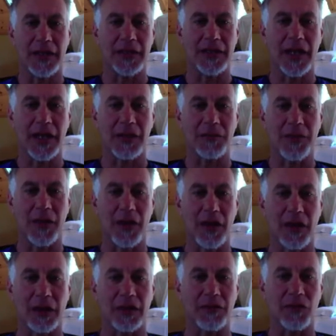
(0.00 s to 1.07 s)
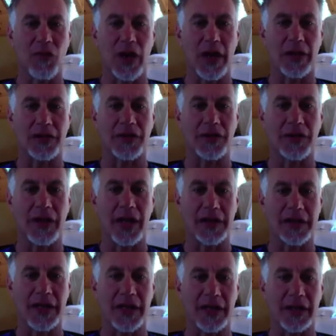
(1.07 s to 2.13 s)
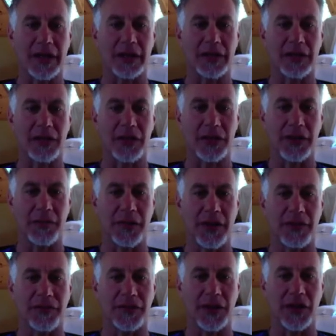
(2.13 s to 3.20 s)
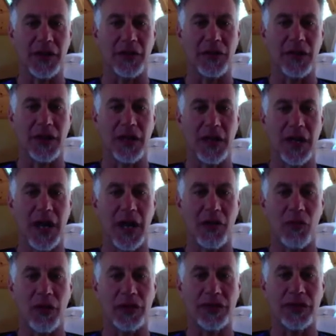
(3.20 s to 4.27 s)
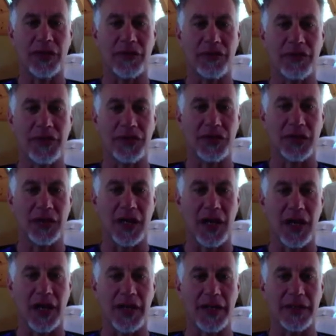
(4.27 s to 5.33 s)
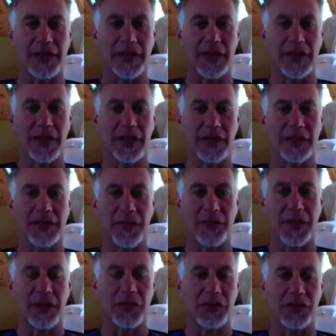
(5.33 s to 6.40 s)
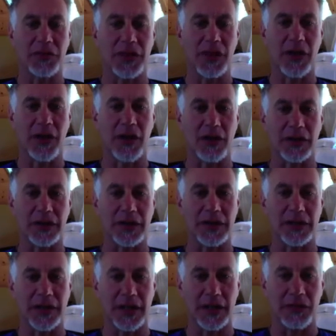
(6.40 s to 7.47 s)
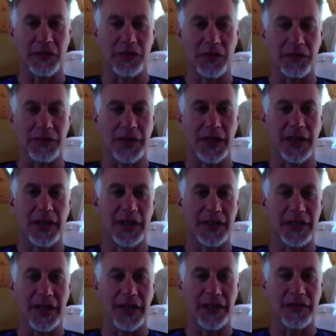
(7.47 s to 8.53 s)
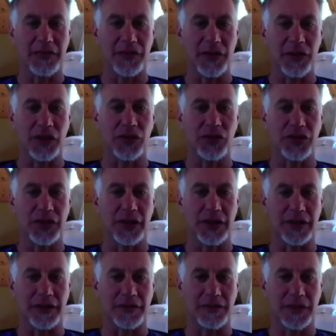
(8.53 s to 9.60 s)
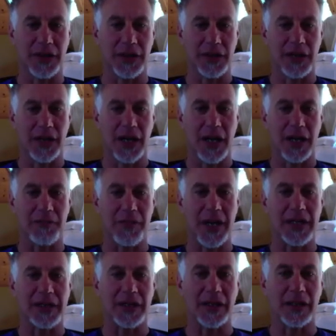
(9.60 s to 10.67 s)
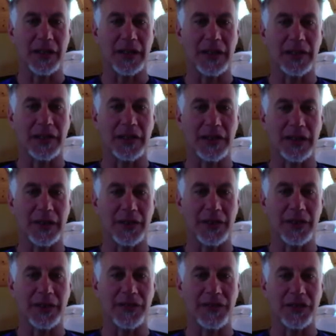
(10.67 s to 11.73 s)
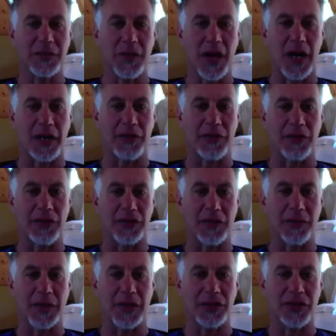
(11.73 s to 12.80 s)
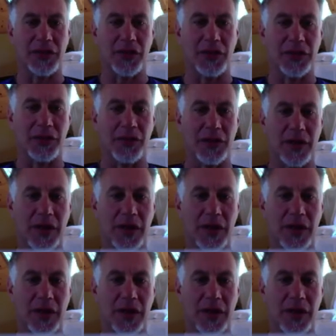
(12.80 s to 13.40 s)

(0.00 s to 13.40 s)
the second part of while you're exhaling and doing the puffed O, I want you to visualize something which we call in Continuum an involution. And basically it's a series of spirals. I'm going to show you a